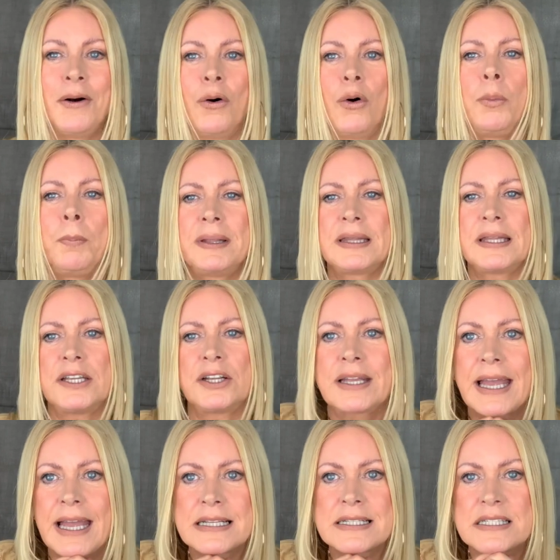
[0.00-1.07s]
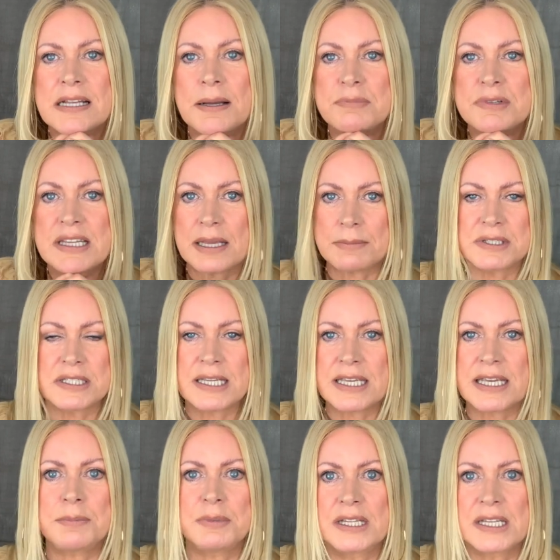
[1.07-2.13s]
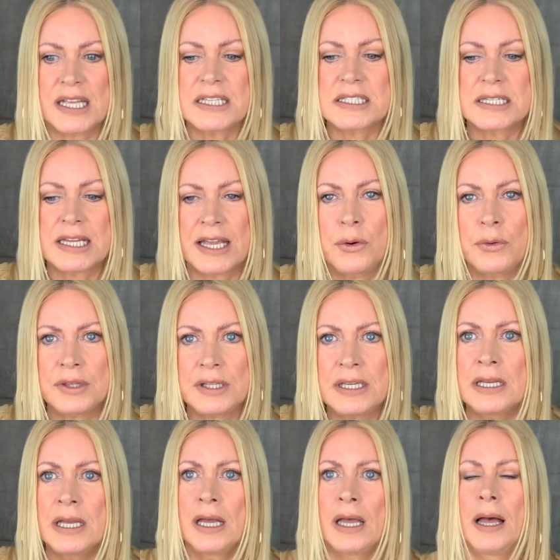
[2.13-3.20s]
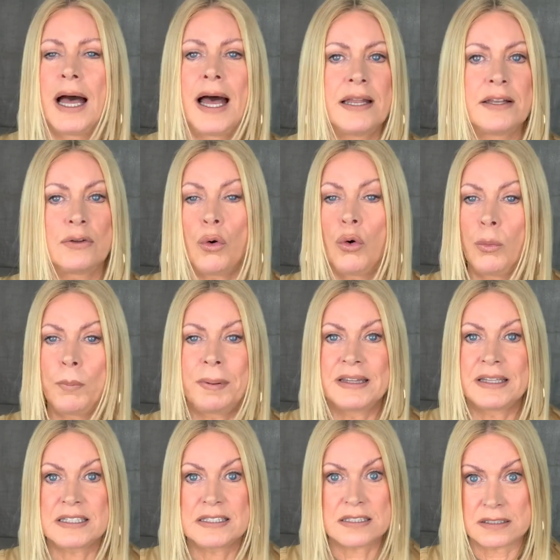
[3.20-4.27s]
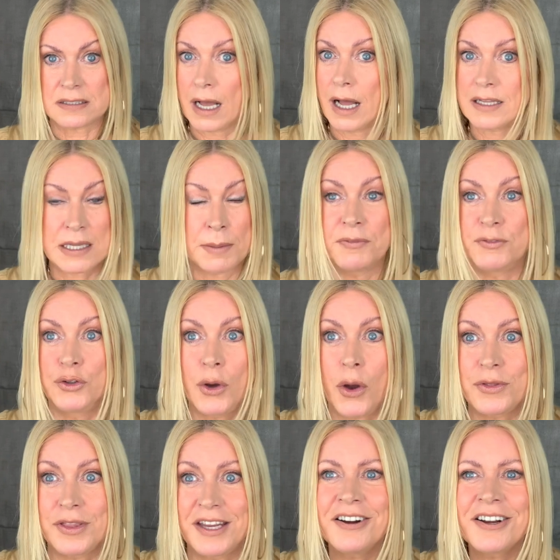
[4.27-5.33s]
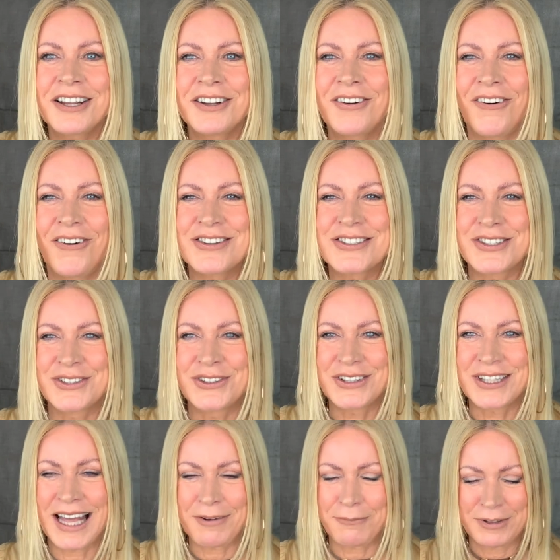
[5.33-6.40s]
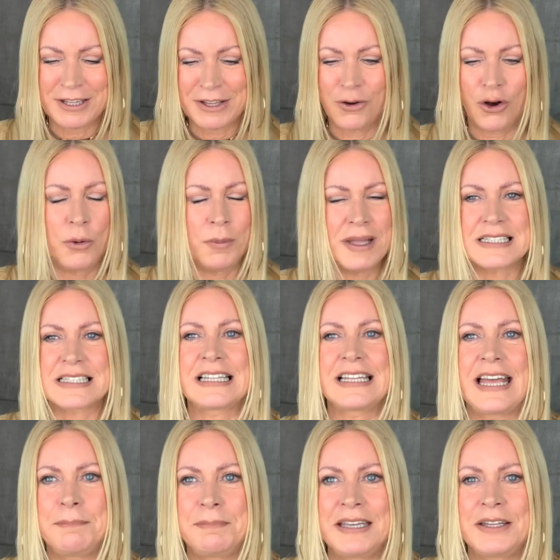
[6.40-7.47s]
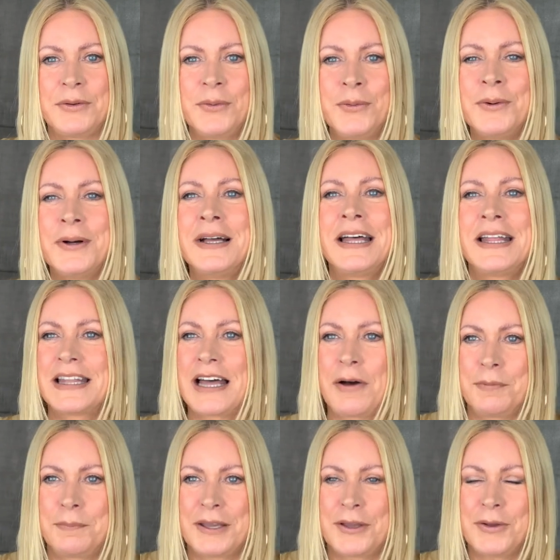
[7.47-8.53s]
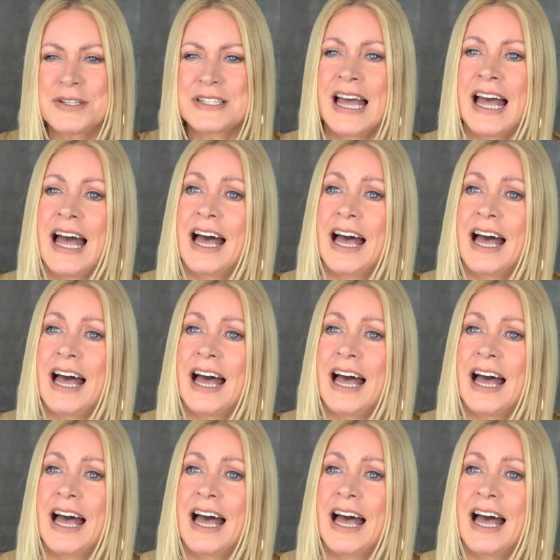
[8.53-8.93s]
Hoping that you're getting some tips to keep you nice and healthy, and hoping that some of you out there can also do that with the comments. Let me know. That would be good.